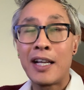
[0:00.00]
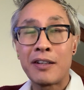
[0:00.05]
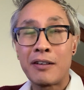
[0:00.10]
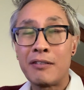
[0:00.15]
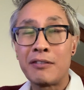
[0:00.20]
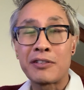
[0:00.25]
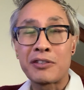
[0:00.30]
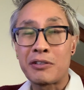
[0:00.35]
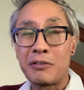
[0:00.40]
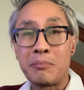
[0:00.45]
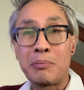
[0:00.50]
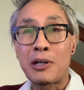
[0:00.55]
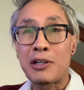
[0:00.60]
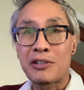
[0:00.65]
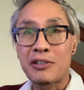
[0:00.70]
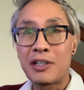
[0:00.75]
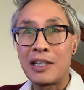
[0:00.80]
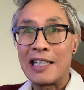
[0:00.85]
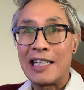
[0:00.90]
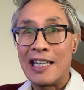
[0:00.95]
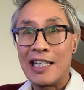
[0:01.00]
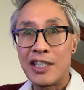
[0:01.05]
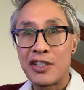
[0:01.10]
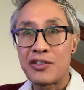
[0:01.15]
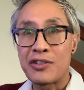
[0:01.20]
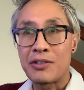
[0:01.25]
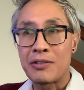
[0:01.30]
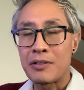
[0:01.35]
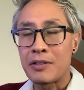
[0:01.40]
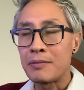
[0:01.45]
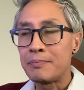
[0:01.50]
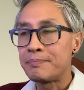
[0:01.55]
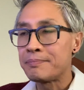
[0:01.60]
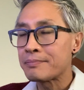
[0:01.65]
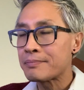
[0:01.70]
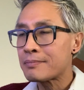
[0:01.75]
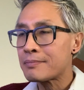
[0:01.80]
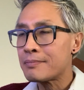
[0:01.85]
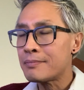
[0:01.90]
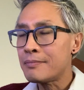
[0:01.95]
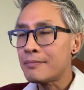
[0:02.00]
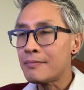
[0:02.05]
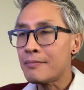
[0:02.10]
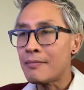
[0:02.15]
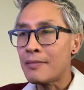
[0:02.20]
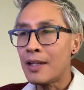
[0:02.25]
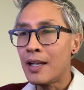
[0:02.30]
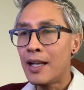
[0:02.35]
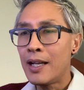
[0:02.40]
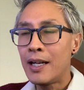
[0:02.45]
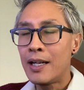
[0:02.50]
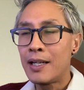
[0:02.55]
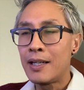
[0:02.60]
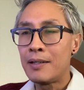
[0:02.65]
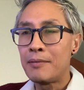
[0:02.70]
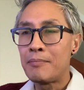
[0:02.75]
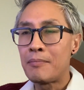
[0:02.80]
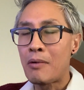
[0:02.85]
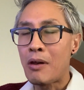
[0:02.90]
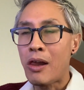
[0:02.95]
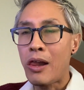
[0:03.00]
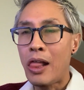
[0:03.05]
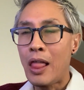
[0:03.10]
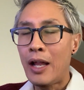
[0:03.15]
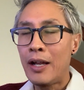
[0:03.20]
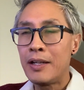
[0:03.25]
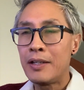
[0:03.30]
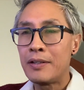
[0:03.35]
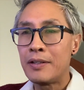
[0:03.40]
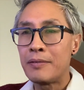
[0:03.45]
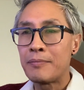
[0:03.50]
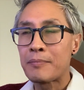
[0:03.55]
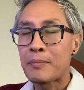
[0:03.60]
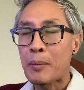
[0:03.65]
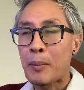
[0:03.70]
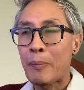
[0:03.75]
also partially injured. And